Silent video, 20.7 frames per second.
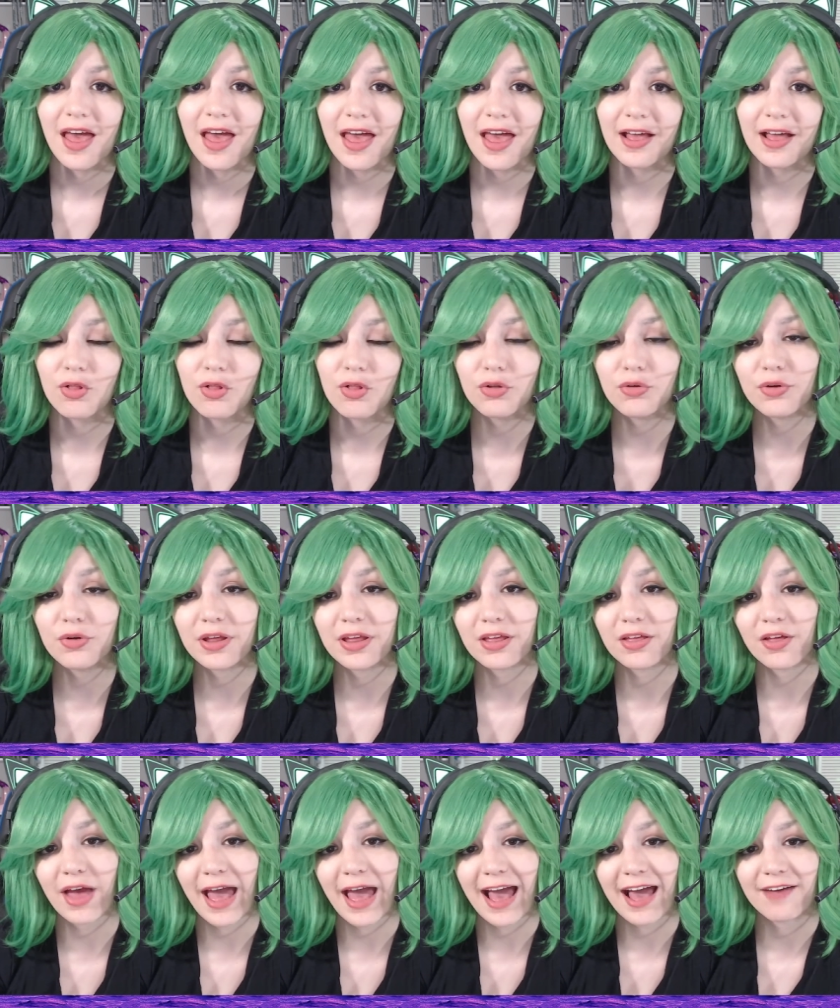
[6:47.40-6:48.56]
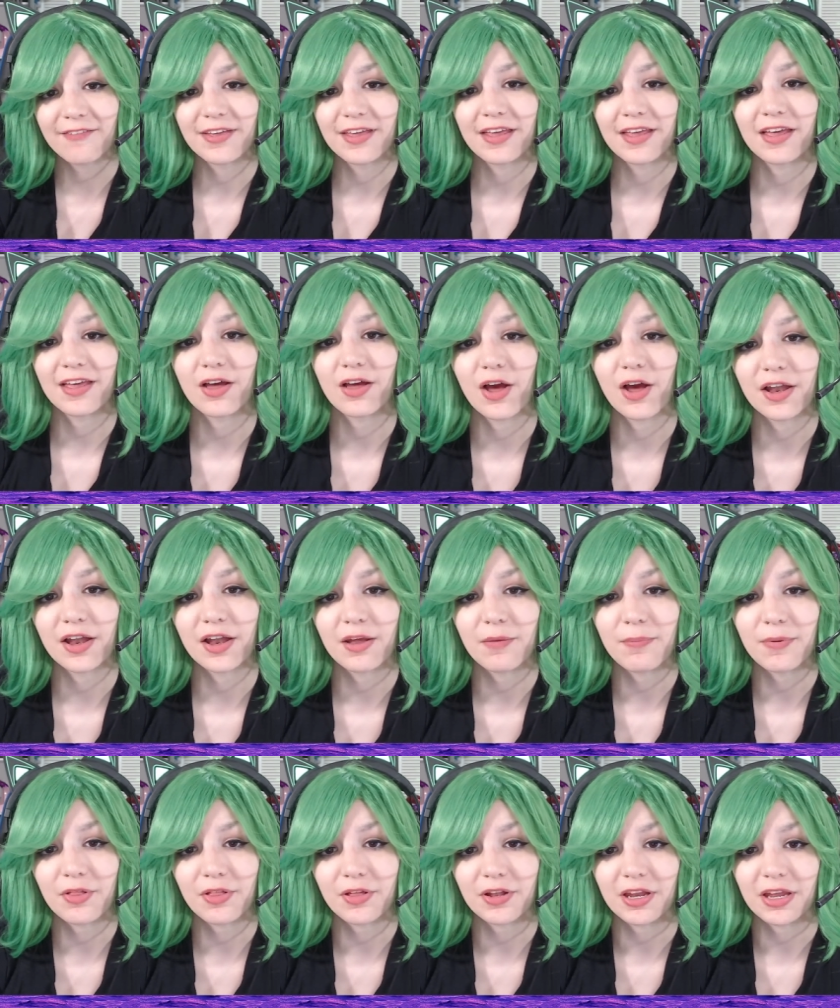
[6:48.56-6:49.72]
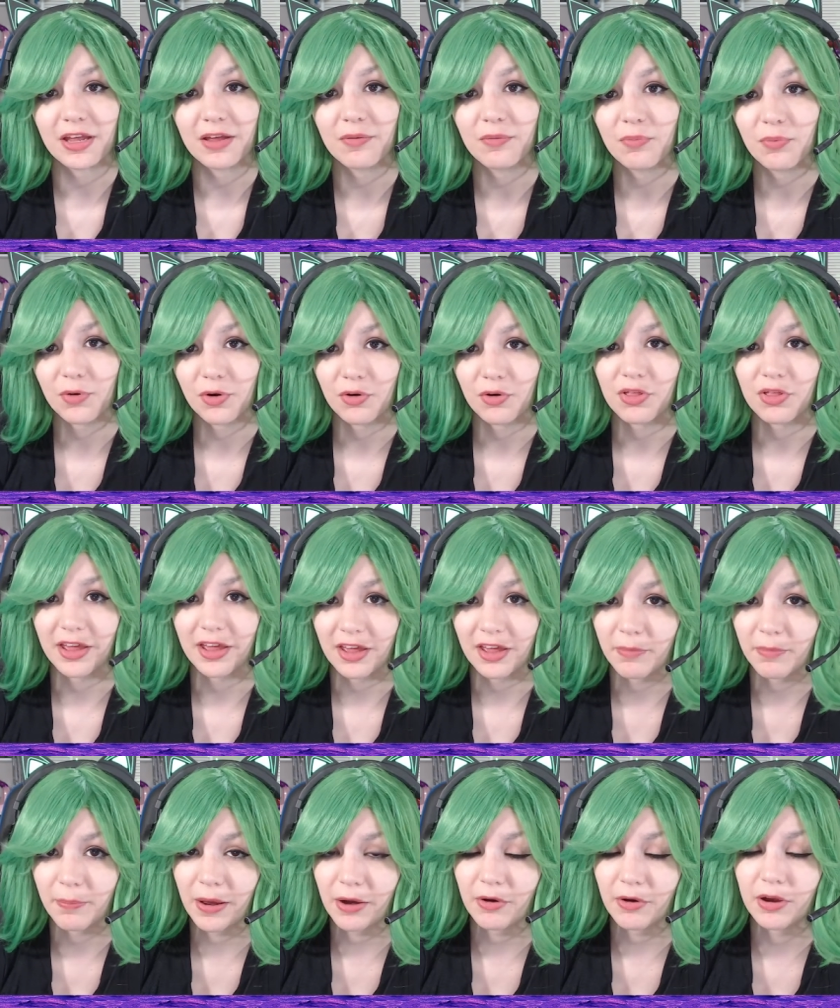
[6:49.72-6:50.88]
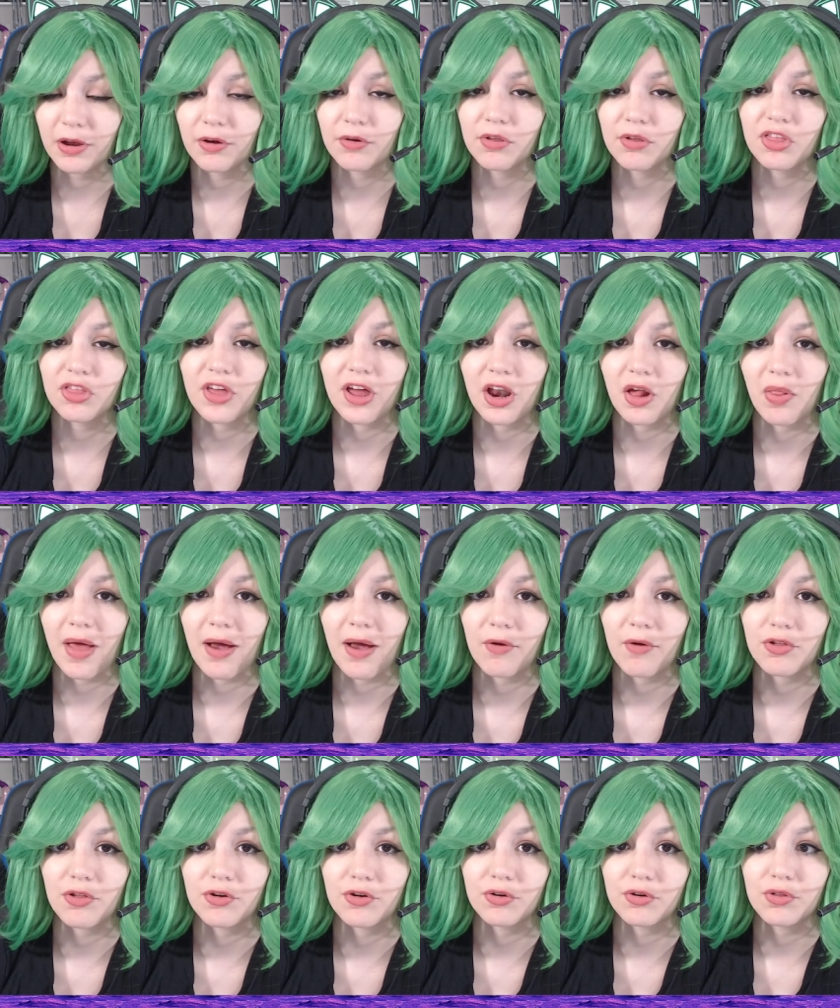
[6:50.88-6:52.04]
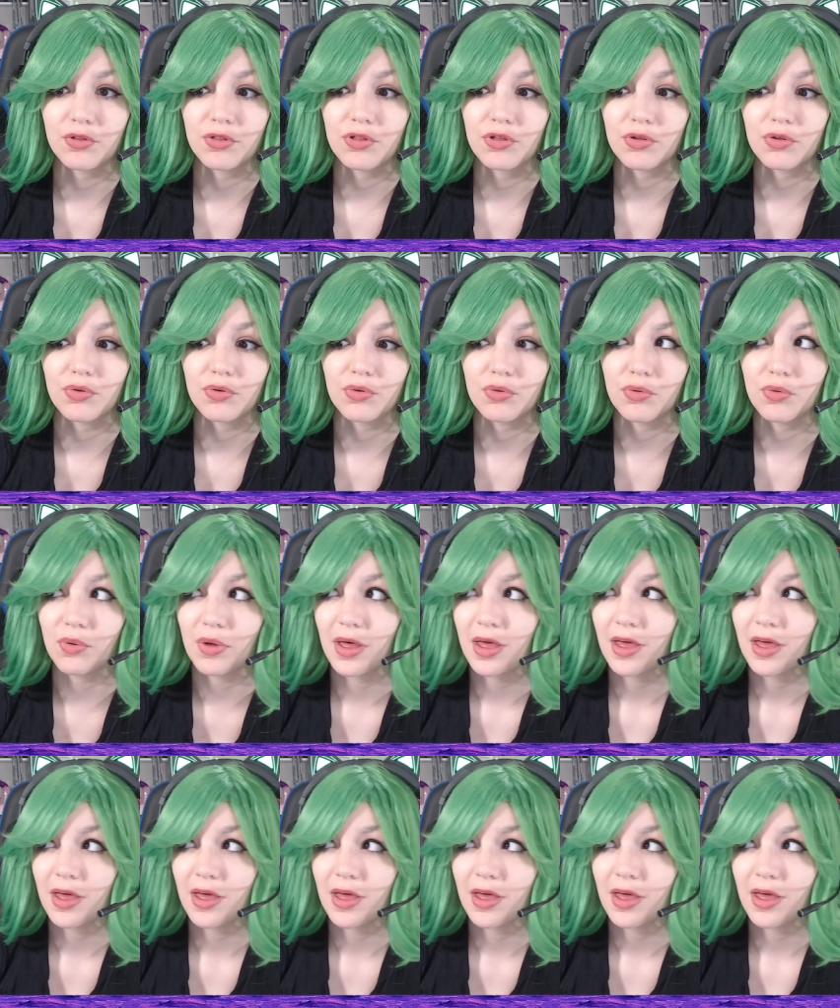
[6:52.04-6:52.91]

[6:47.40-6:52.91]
including having an ability, her psychic barriers, that allows her to